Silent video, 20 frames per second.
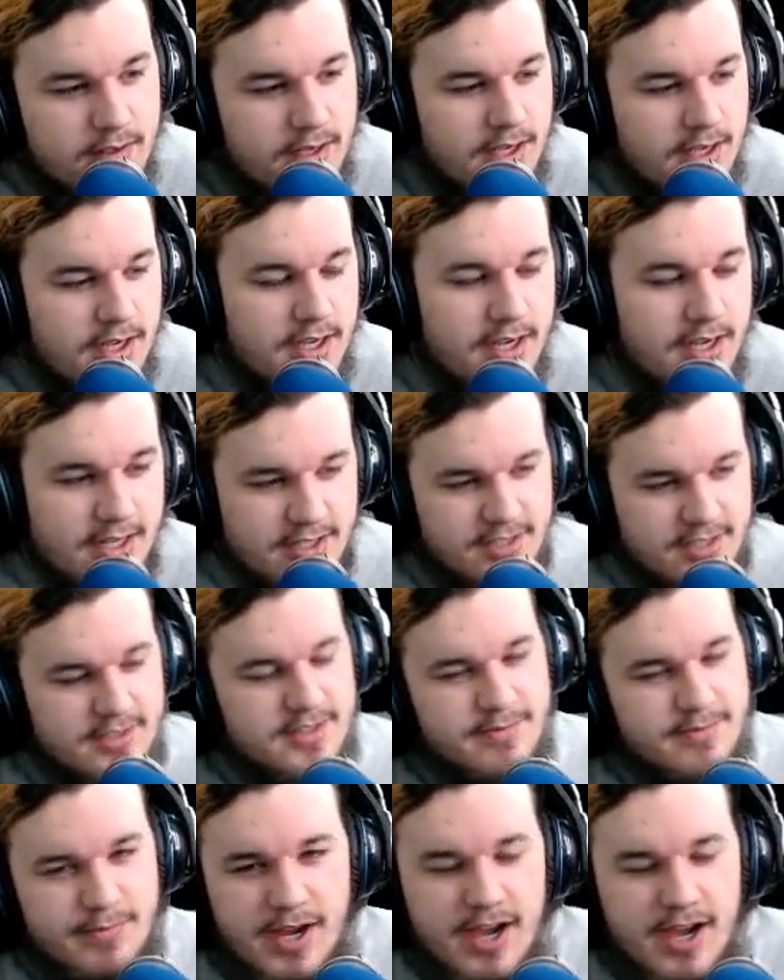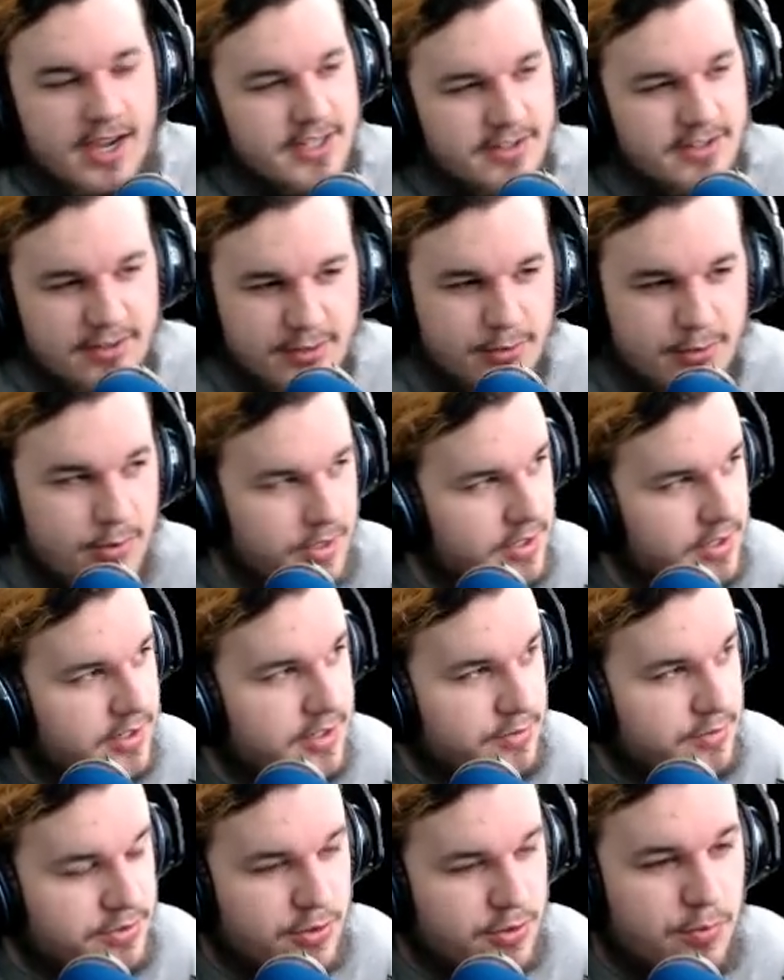Uh, I just, my eyes are sore.
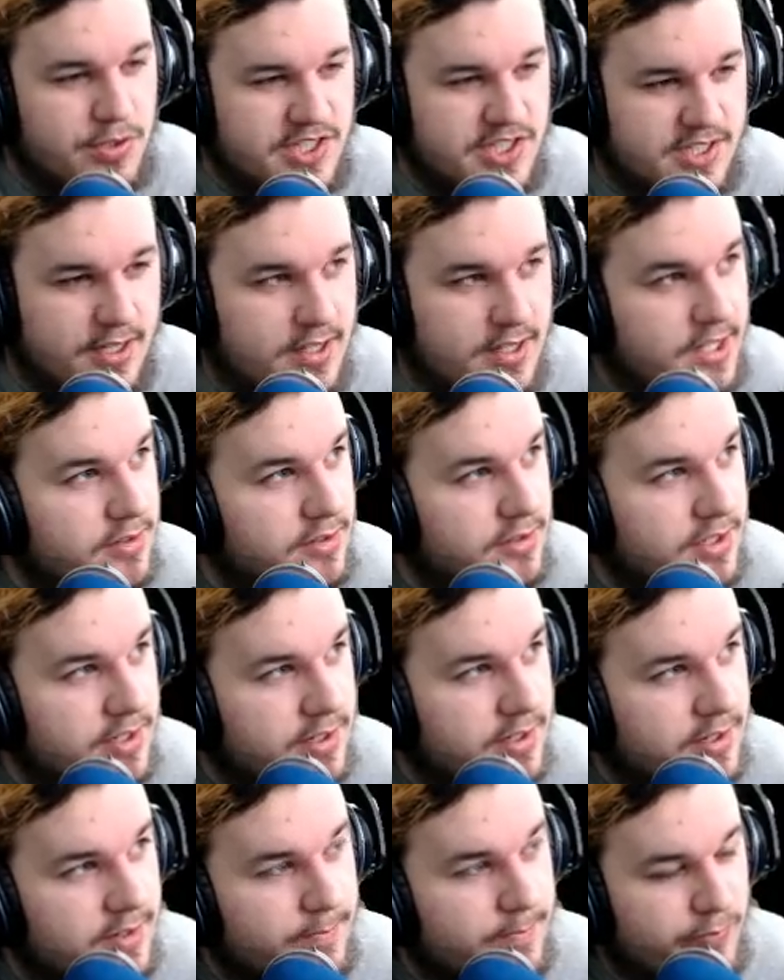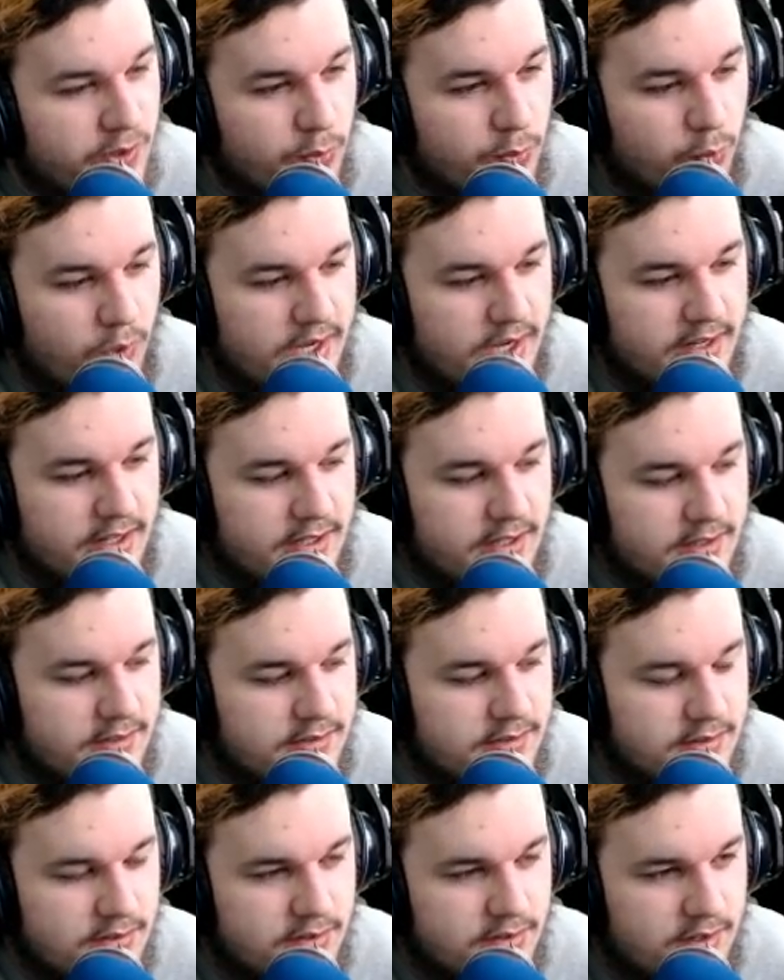They're so sunny out there and windy,
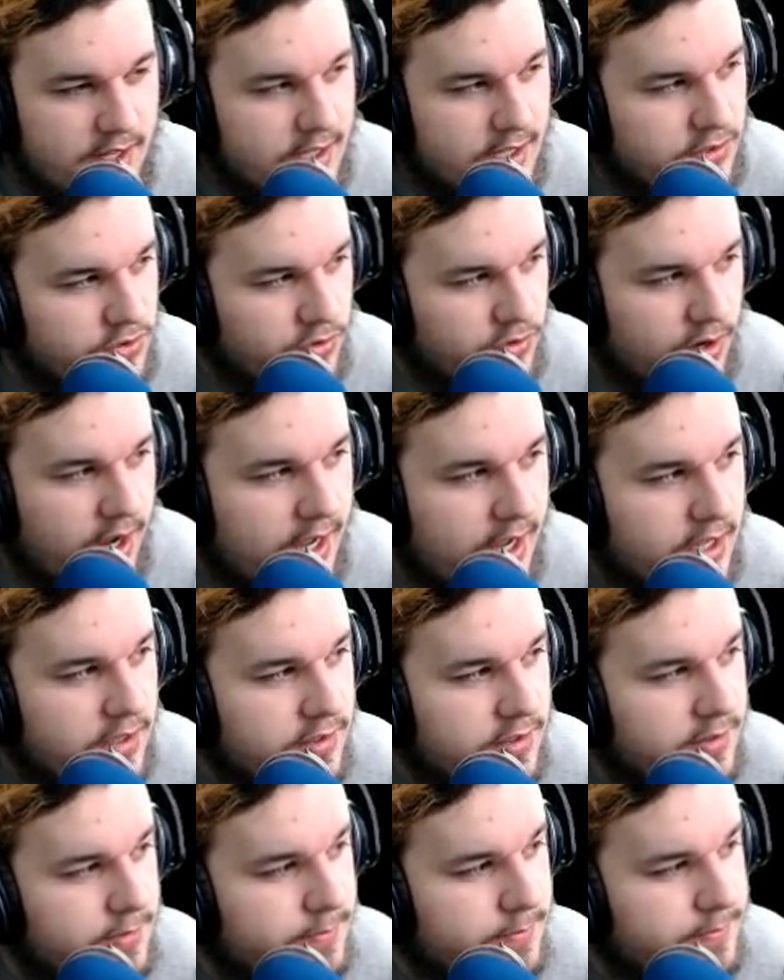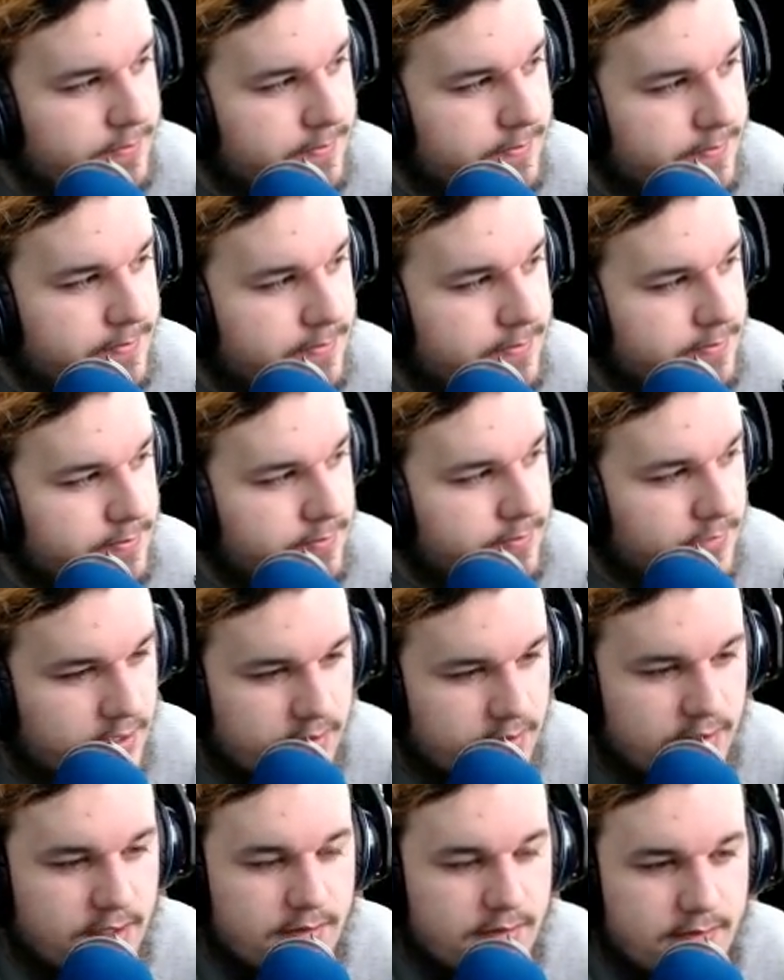so they're like dry.
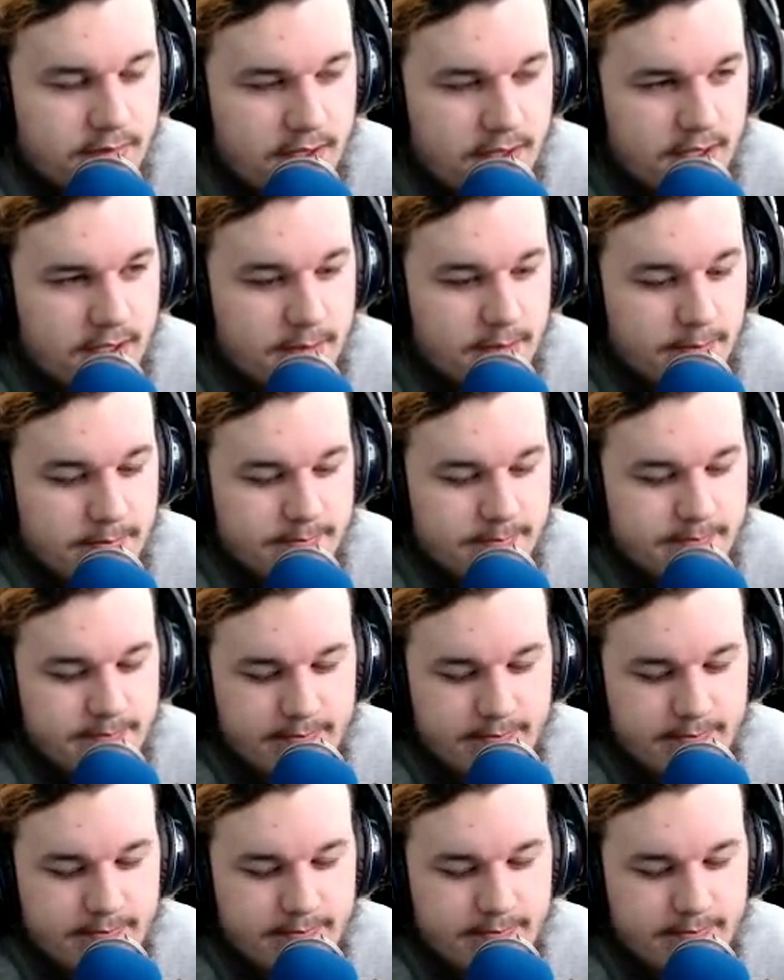Um,